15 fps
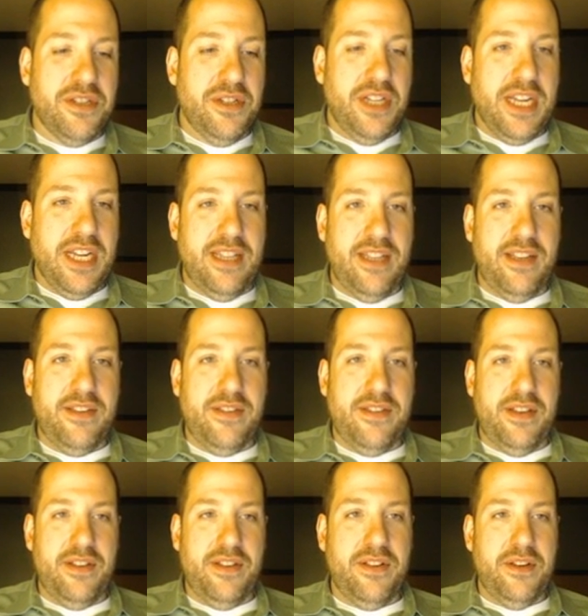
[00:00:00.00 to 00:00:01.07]
click on this,
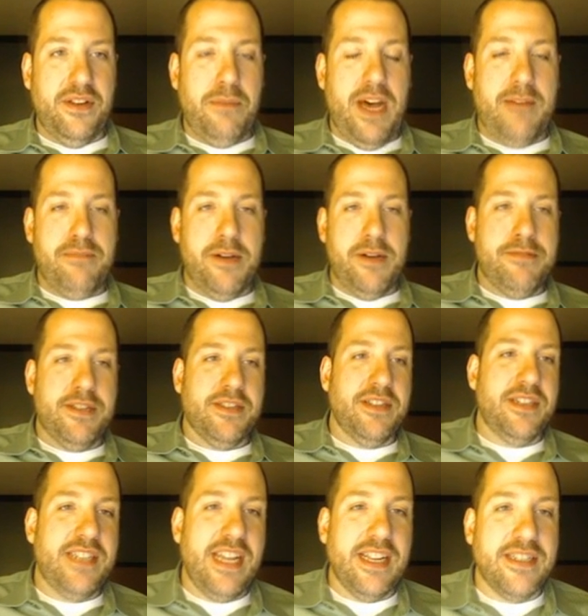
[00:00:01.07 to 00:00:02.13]
and that's going to pop up. It's
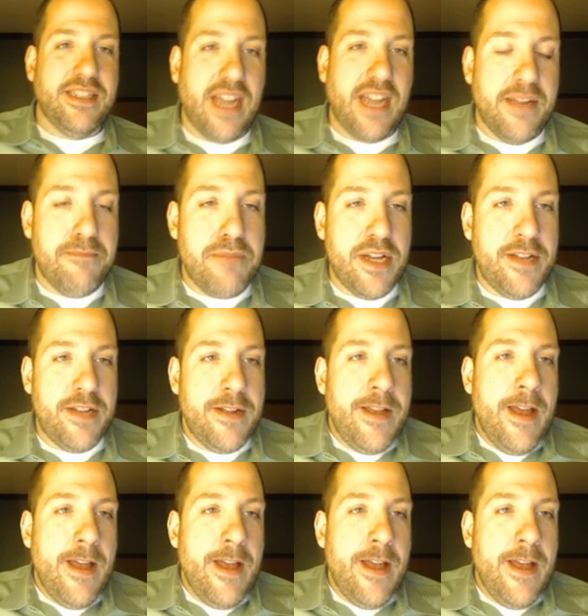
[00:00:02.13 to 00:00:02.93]
going to take a second, but